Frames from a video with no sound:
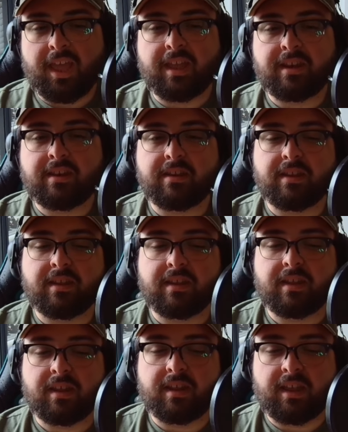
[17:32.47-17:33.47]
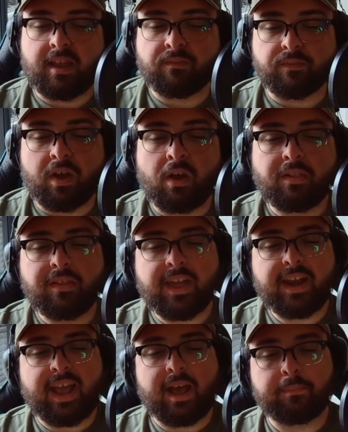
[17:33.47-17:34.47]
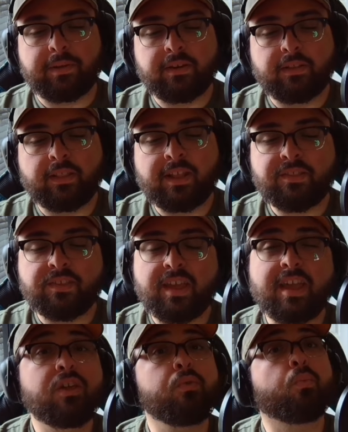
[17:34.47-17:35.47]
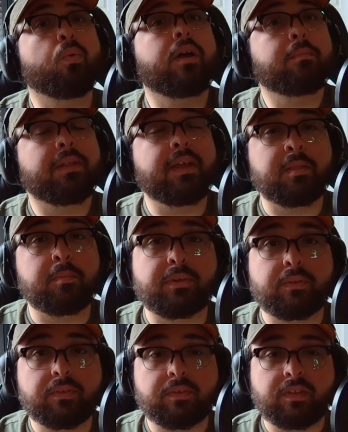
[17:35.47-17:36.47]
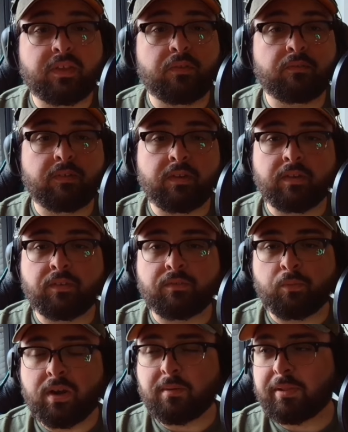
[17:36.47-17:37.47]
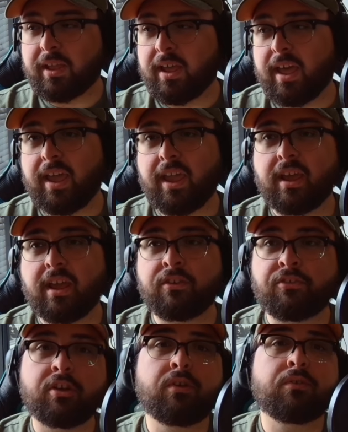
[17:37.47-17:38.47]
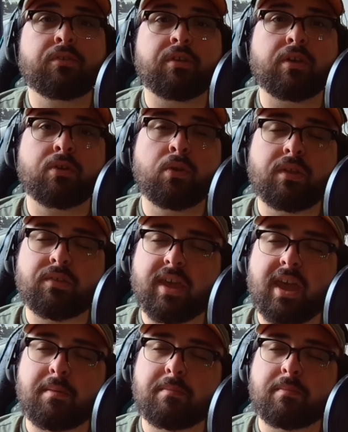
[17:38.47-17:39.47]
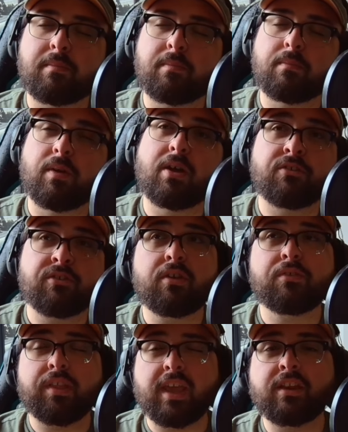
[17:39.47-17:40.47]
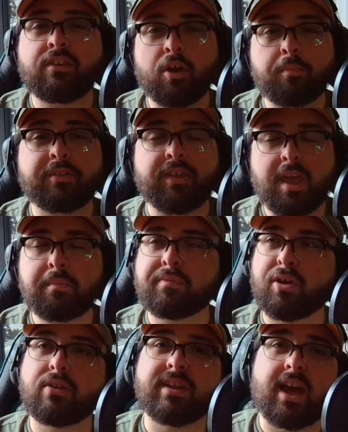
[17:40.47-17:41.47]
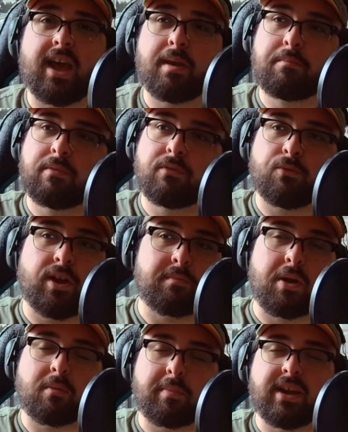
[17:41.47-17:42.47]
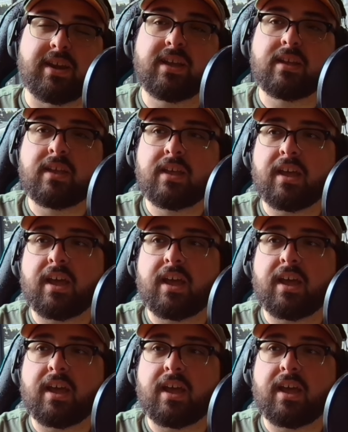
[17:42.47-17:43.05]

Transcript: And if all of that happened, let's say you want to play the Bulls. You want to play Joe's coolest game, well, Joe's like dopest game of all time, trademark pending.